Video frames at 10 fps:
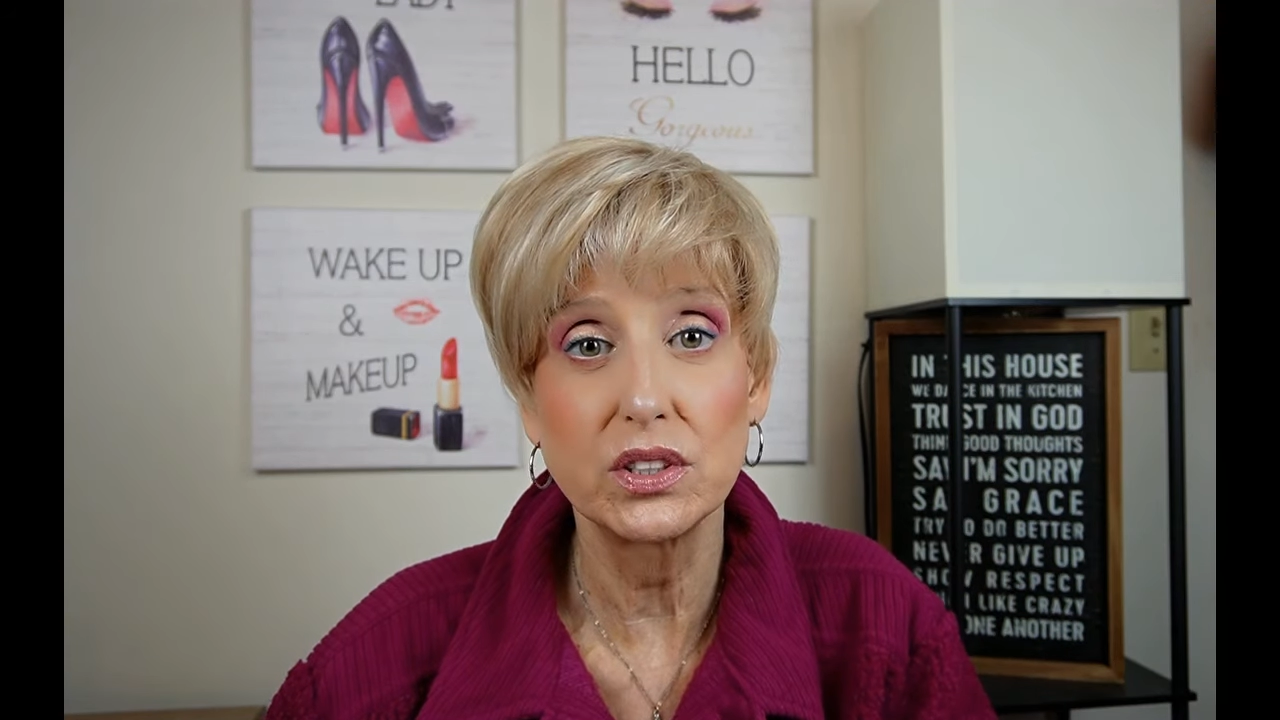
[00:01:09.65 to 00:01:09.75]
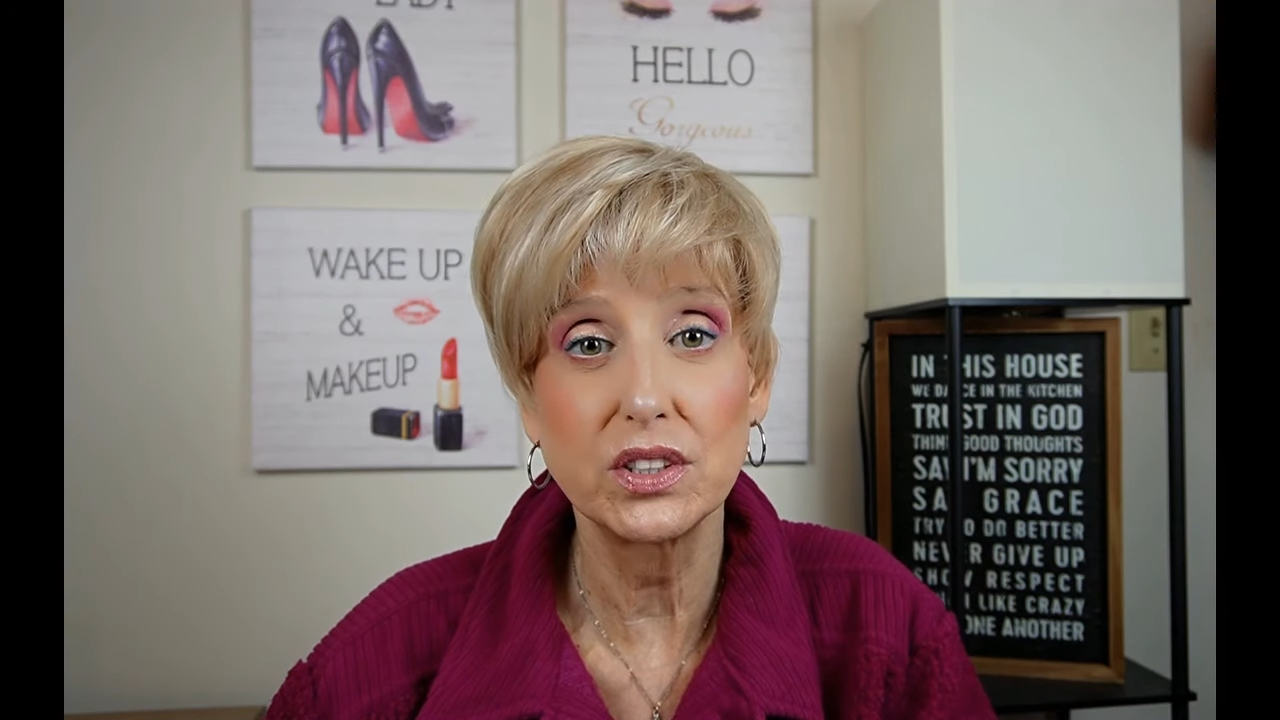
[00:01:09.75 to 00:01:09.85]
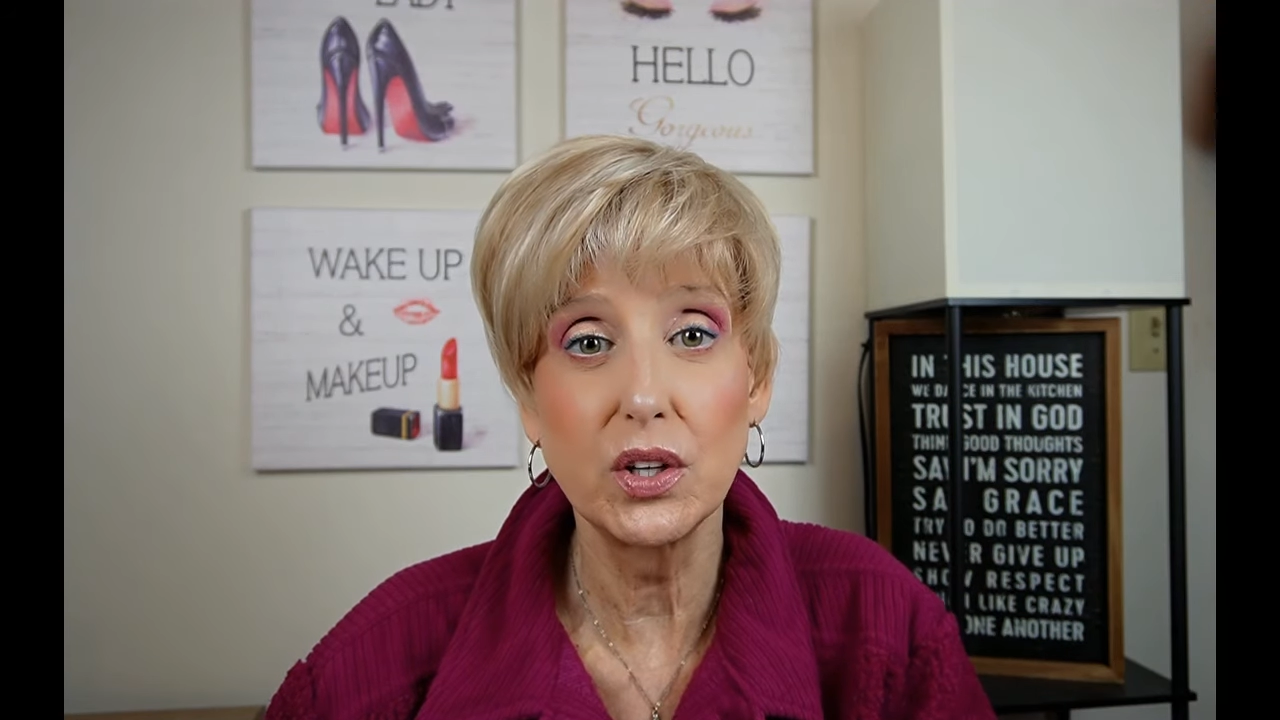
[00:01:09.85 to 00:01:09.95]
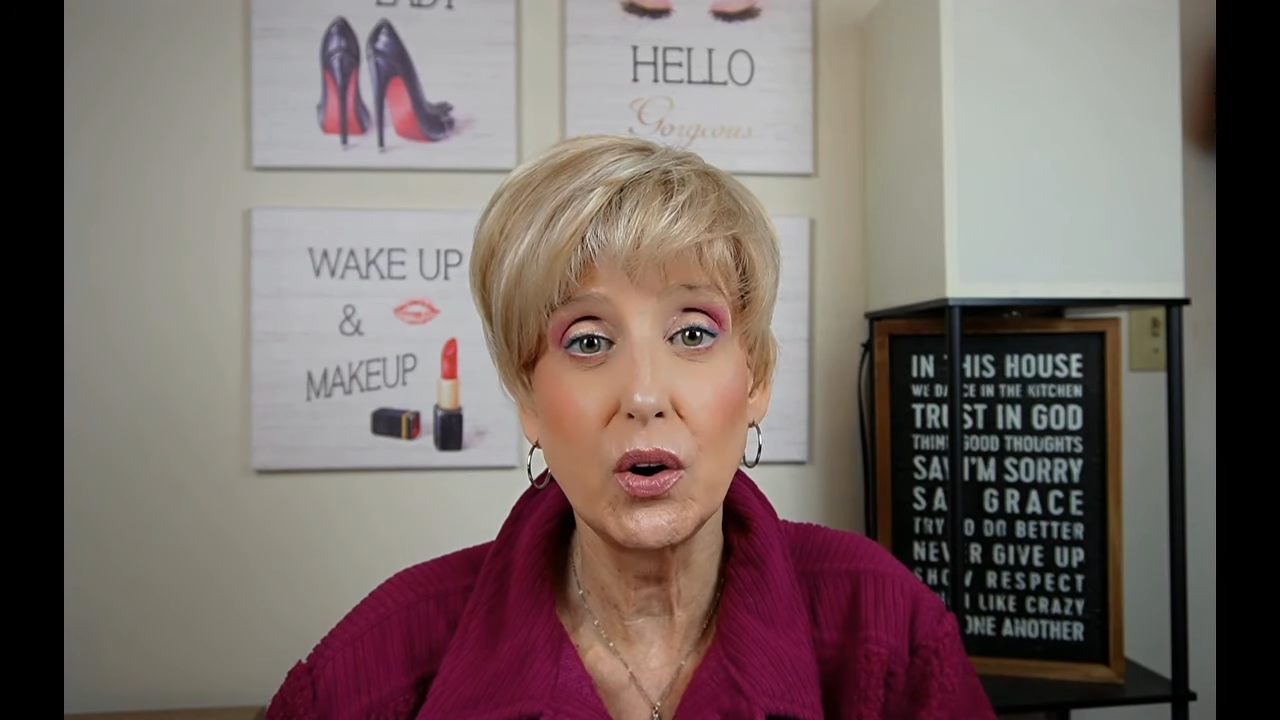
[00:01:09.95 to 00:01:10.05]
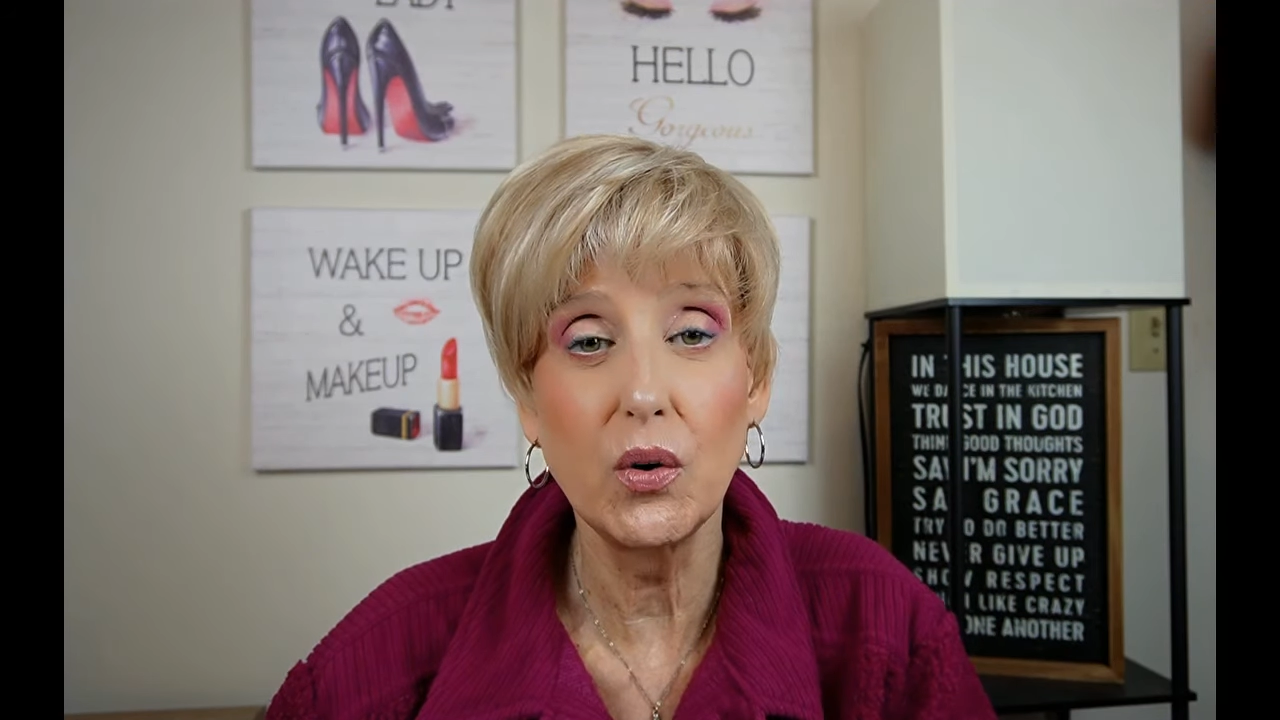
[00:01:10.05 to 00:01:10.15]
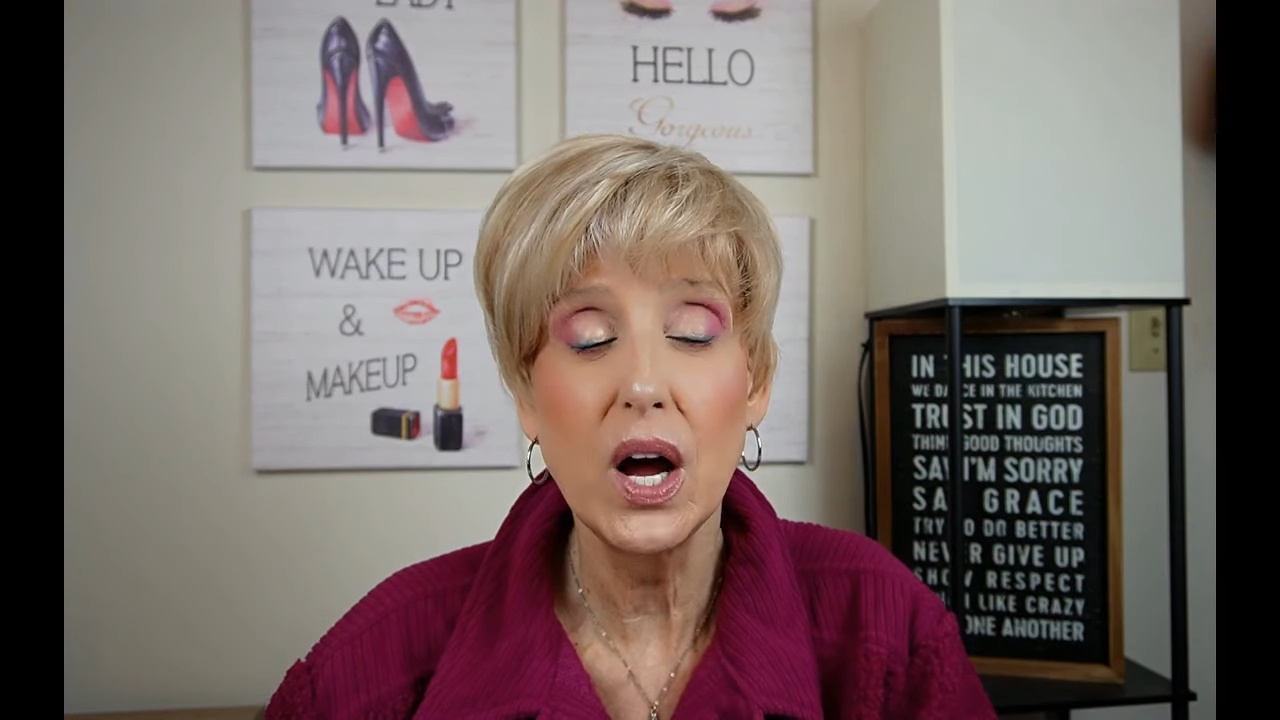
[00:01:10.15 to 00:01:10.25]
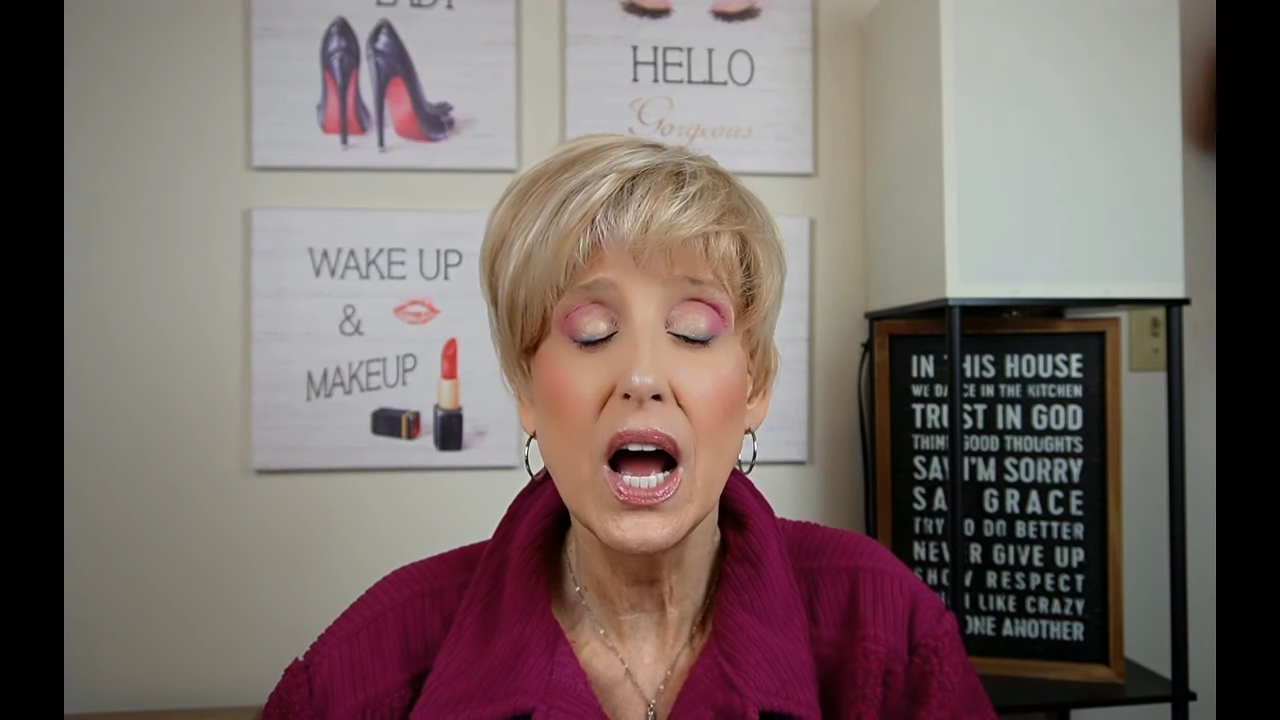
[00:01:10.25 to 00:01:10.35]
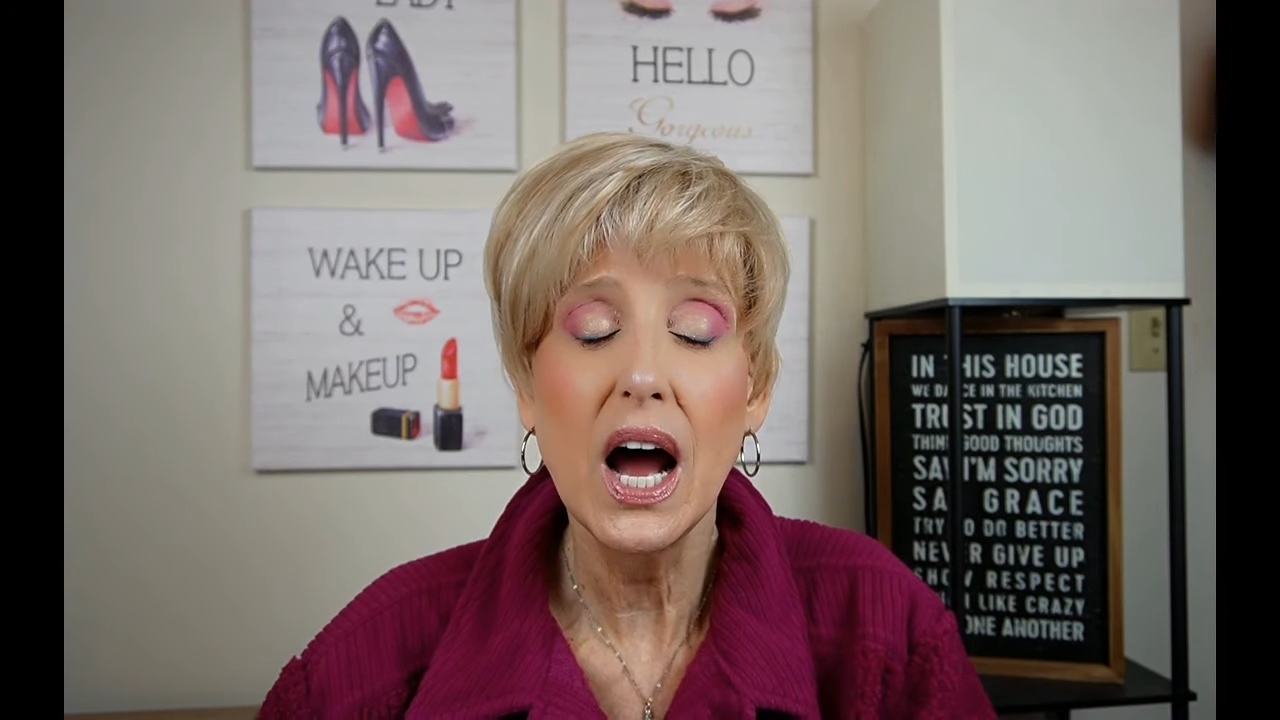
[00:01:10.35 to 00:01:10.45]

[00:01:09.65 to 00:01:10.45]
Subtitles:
So